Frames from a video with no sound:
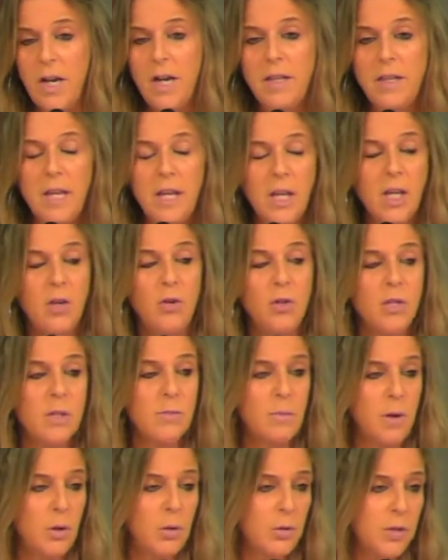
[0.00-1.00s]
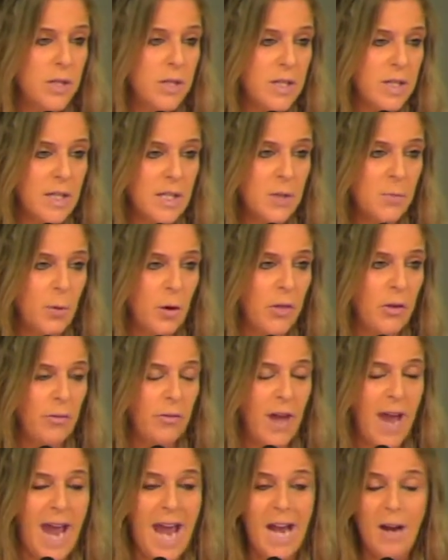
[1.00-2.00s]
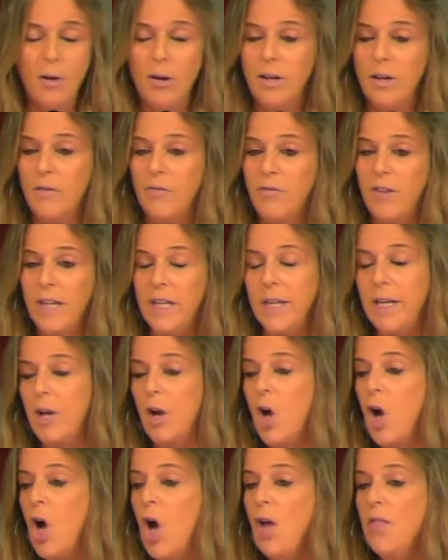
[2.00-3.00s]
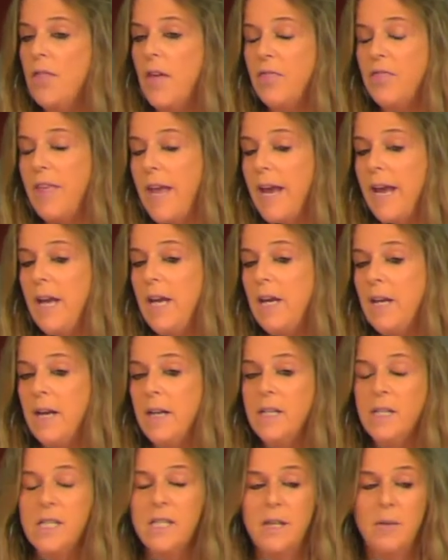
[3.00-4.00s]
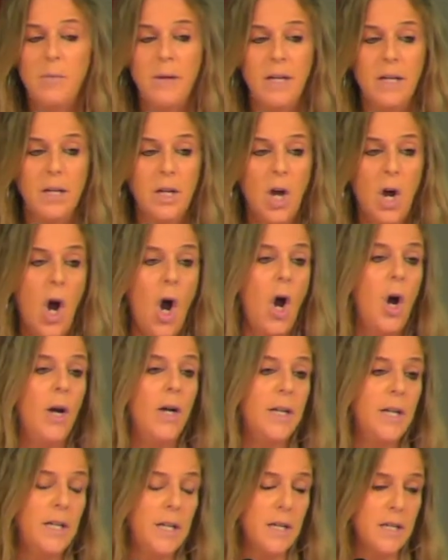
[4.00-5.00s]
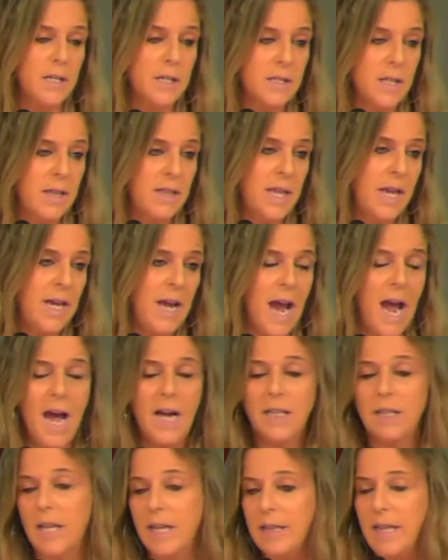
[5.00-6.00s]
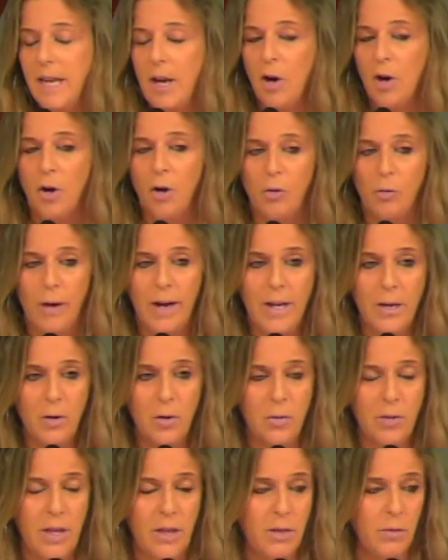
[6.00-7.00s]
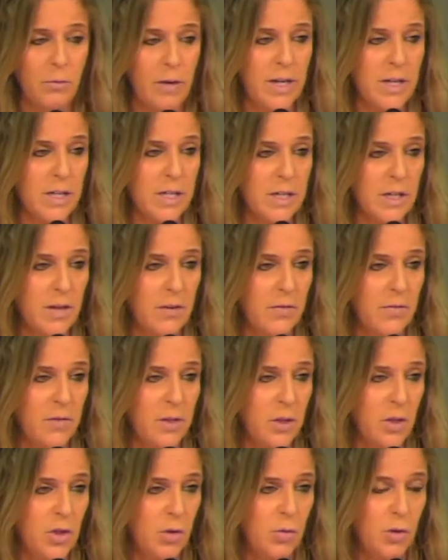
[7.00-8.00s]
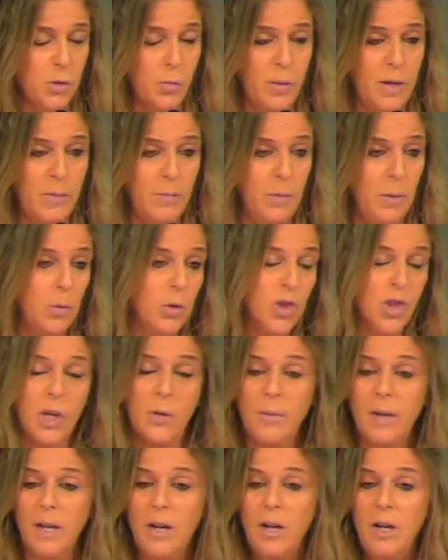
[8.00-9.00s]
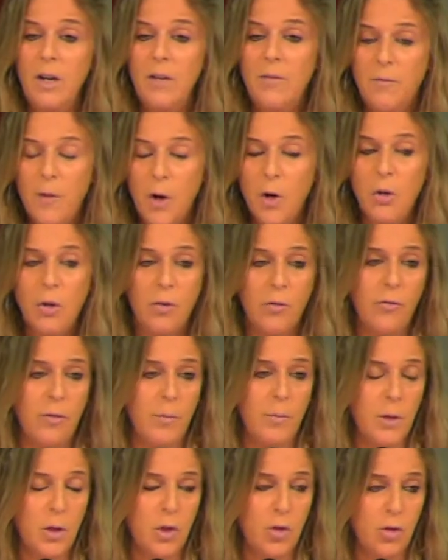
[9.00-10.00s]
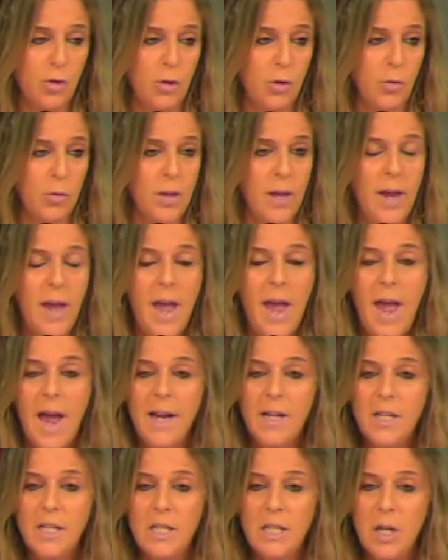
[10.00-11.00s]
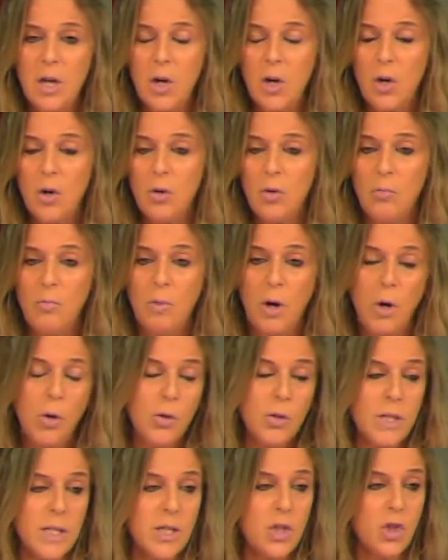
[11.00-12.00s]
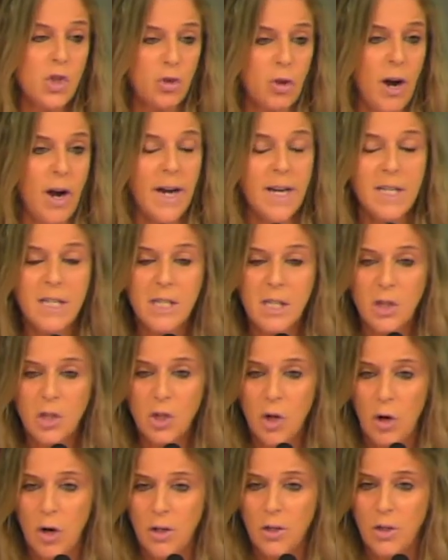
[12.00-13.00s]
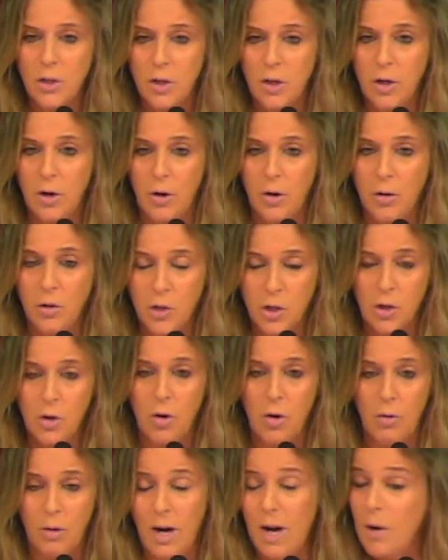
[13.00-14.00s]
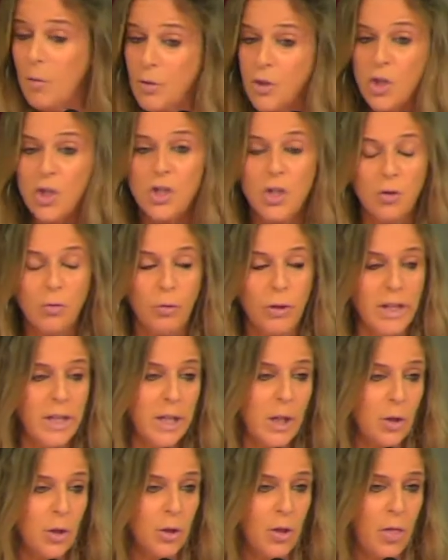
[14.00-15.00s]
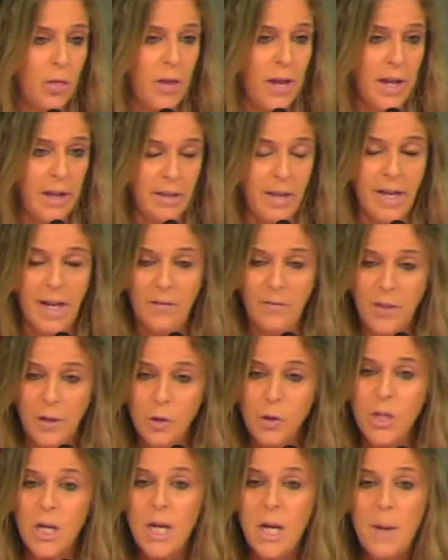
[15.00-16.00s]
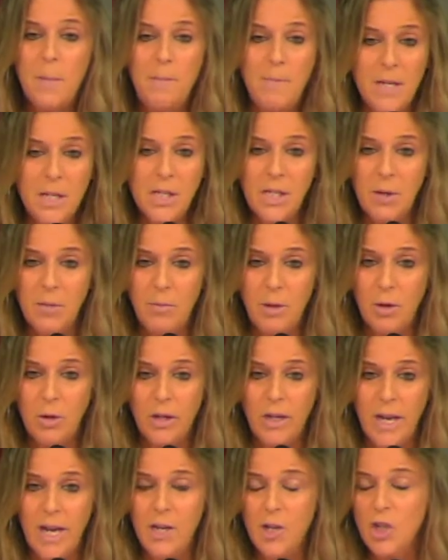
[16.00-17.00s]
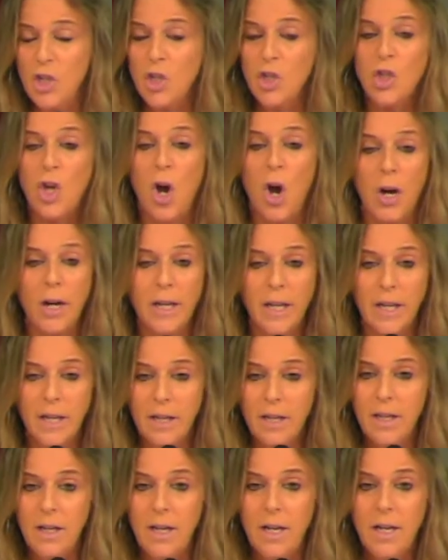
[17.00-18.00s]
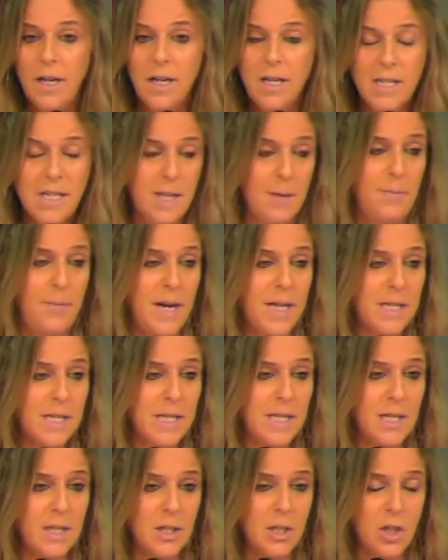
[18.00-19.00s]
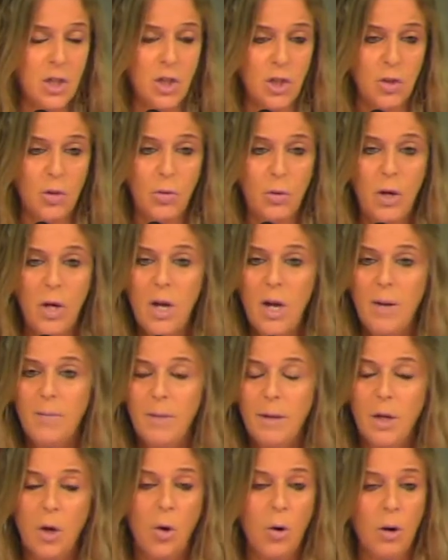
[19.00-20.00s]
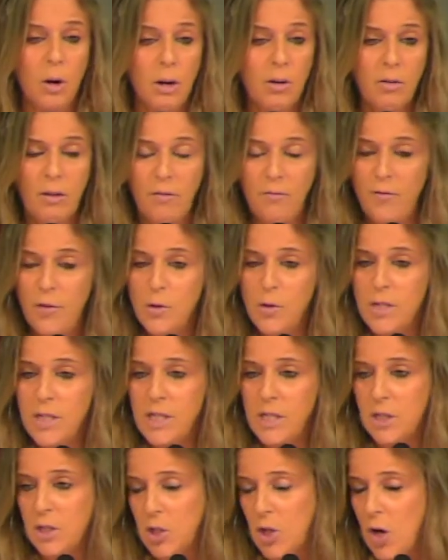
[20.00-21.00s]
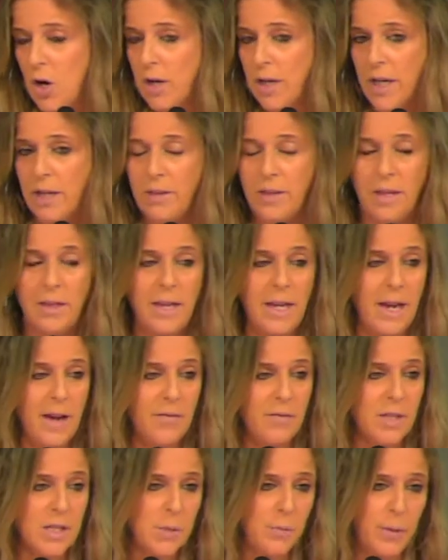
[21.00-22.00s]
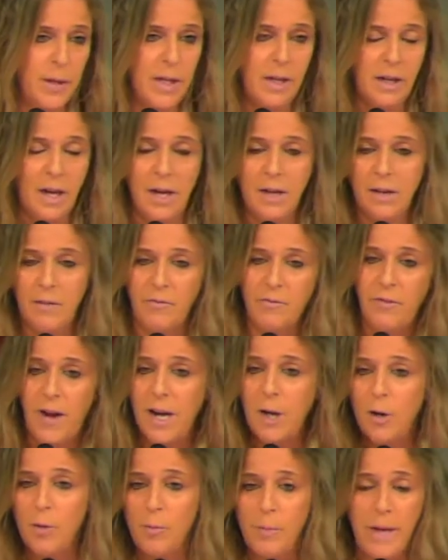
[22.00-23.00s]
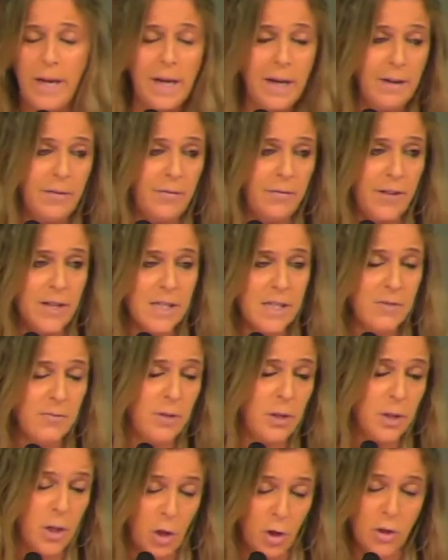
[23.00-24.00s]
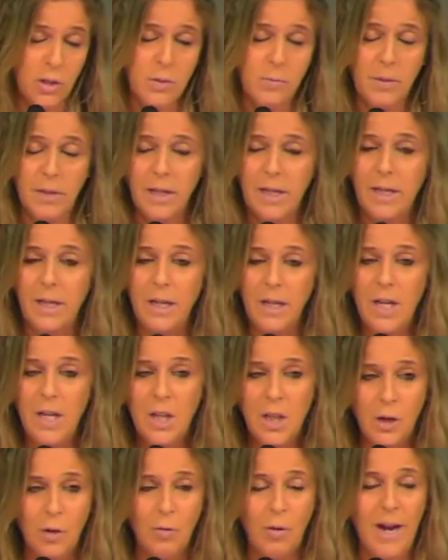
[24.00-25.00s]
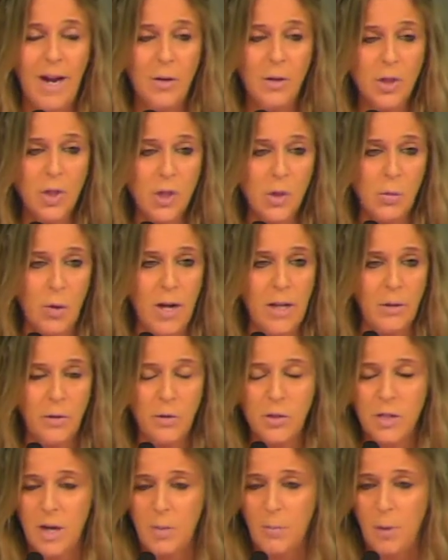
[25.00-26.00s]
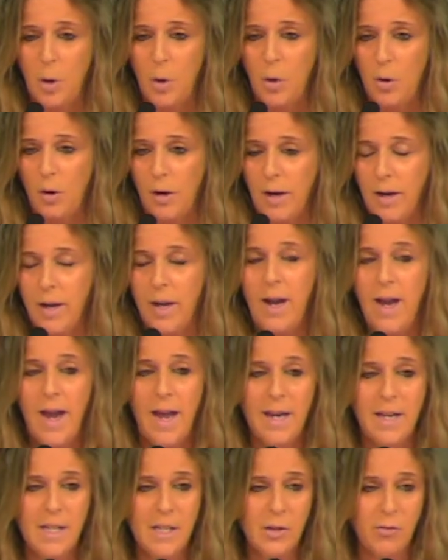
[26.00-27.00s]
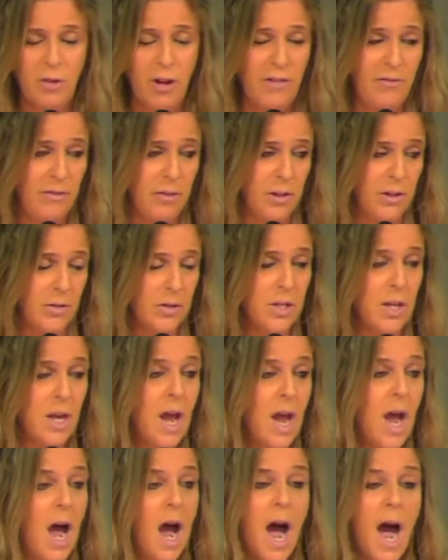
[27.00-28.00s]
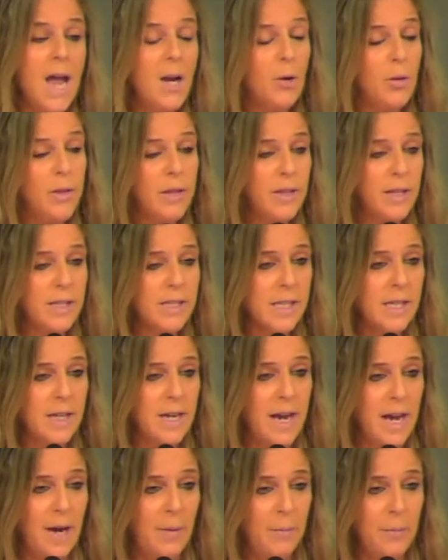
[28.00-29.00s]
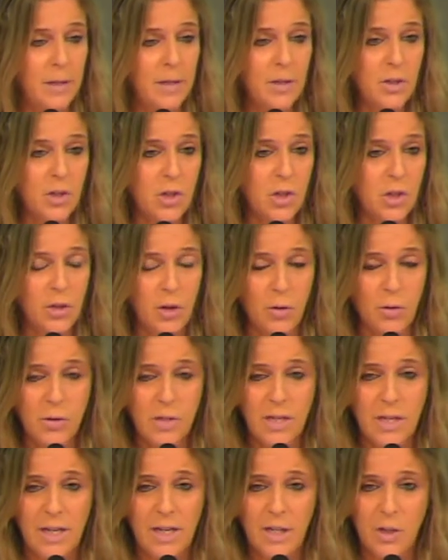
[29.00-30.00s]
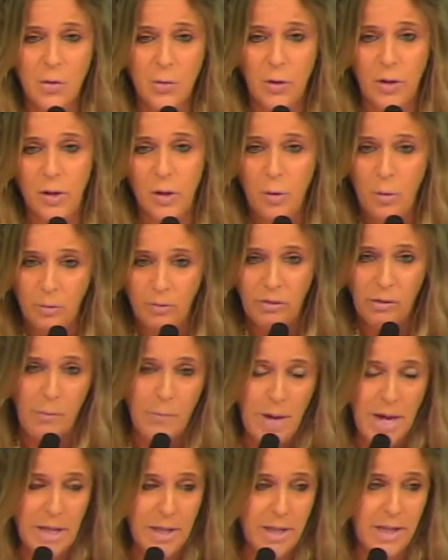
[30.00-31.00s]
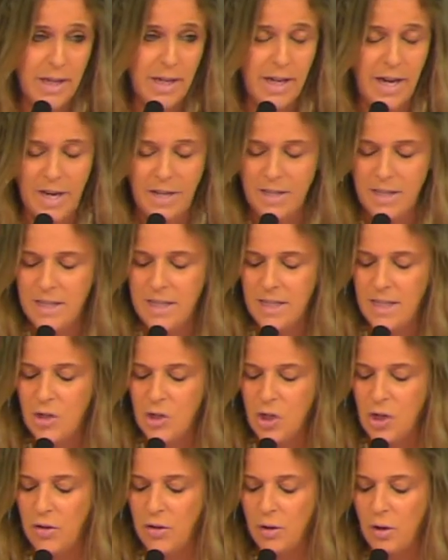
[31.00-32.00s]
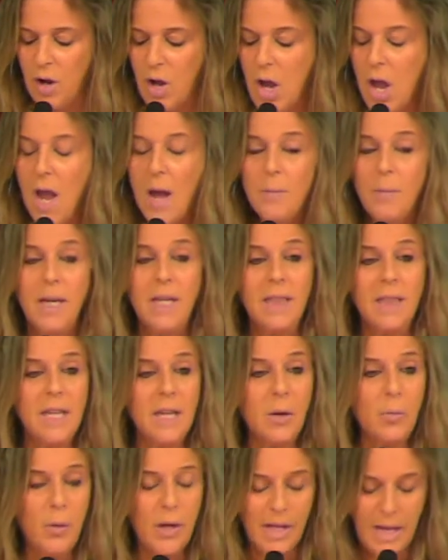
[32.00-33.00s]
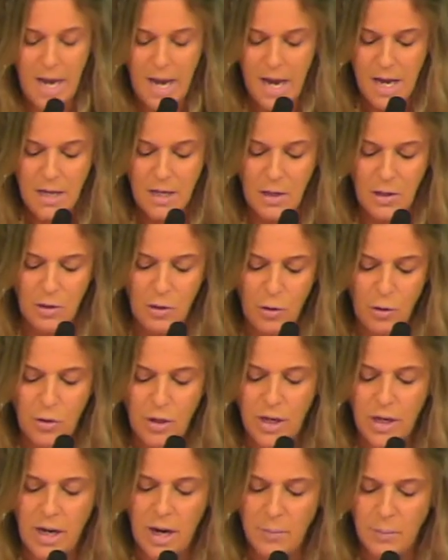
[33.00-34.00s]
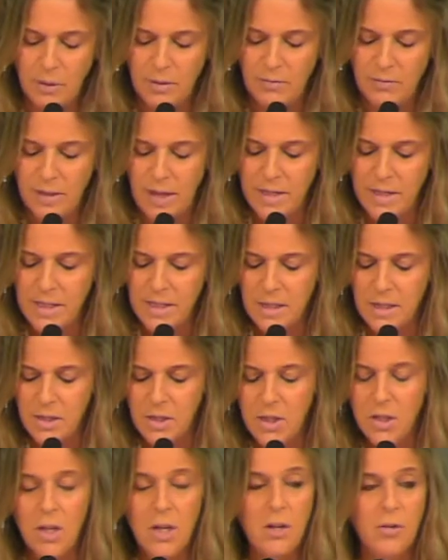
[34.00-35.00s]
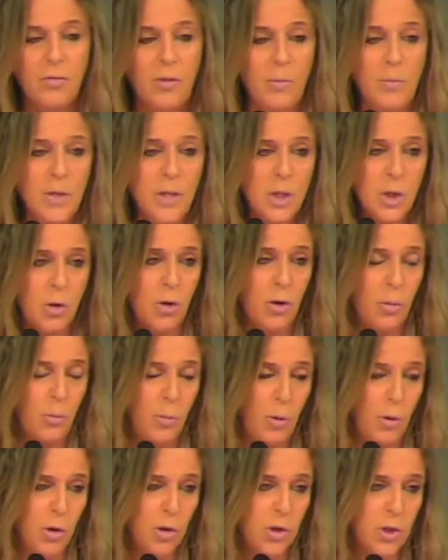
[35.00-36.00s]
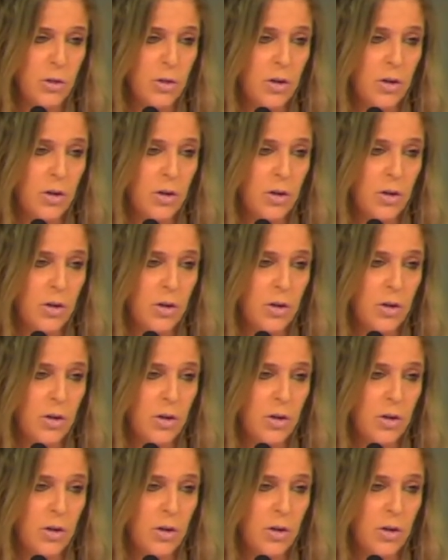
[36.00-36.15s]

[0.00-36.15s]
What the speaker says: They accuse Moses and his brother Aaron of feeling that they exhibit haughtiness, that they act like they are greater than the rest of the Jewish people, which can be farther from the truth. And so Moses tries to talk to Korach, which is a really good thing. Like if there's miscommunication, talking is the best thing to do. But Korach refuses to talk, and then they have this big kind of fire pan festival, and ultimately the ground swallows up Korach and his revelers. I don't think that's going to happen to those in Israel who are rebelling against each other. But I think we can learn a couple of lessons from this Torah portion.